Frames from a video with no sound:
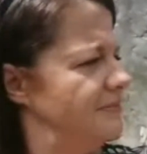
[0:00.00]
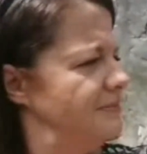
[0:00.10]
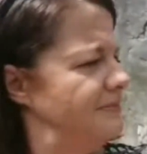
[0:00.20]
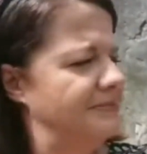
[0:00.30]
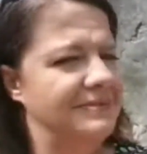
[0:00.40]

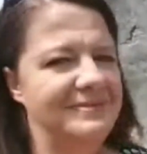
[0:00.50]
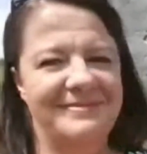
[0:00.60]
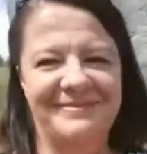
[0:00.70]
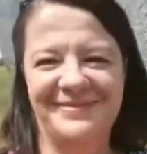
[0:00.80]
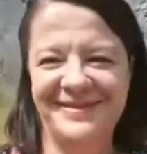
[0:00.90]

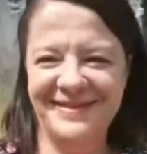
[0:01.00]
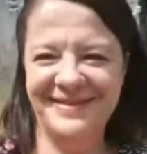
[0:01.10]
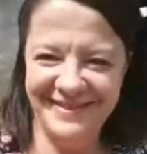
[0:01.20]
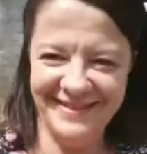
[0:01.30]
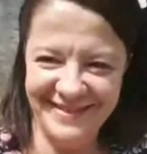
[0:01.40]

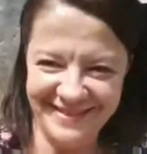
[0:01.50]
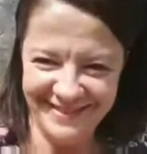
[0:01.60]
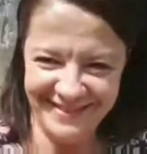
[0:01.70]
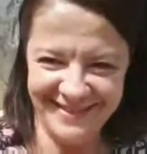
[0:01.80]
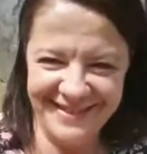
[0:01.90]

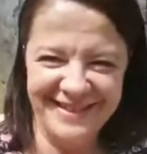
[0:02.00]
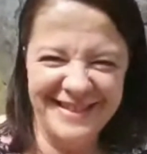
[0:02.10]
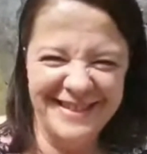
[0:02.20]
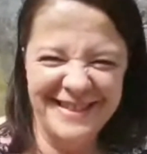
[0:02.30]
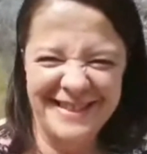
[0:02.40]
Oh, she
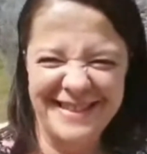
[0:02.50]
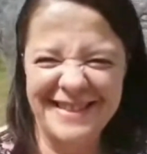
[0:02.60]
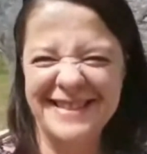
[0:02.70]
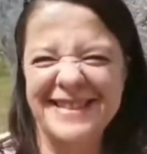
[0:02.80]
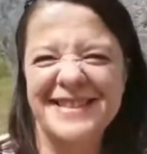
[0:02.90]
hasn't been
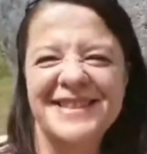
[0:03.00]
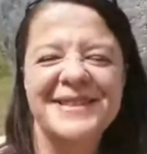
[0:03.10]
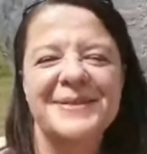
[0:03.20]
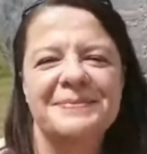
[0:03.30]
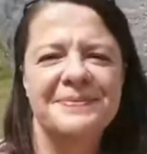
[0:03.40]
listening.
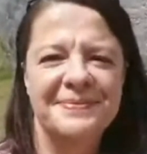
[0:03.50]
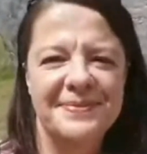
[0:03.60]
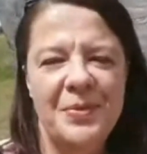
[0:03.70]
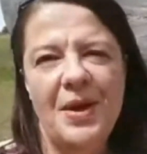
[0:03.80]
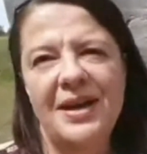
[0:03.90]

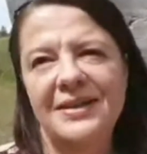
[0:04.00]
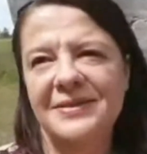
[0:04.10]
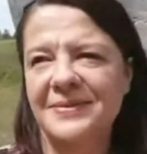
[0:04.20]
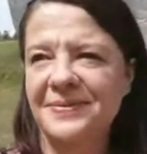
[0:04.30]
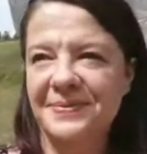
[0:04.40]
Whenever the
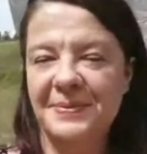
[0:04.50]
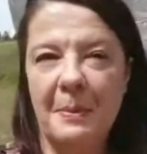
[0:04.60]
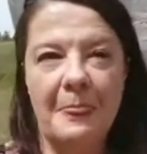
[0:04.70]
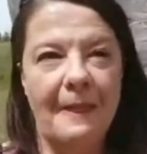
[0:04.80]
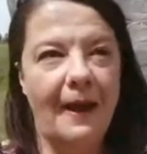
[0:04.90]
government says
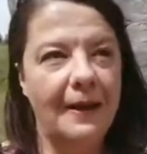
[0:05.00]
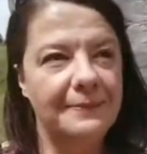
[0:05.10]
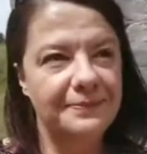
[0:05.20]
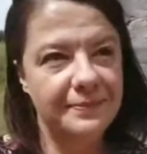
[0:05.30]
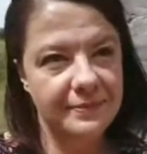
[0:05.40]
it's going to spend
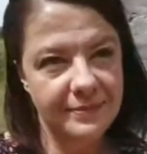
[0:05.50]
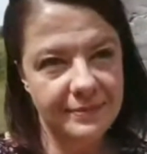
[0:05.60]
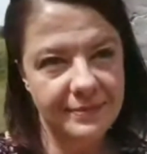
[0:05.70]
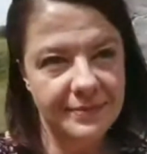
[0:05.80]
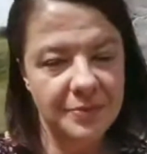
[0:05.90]
$2
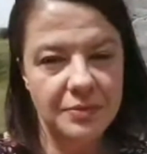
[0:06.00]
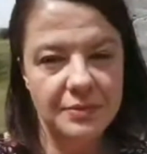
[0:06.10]
billion or so,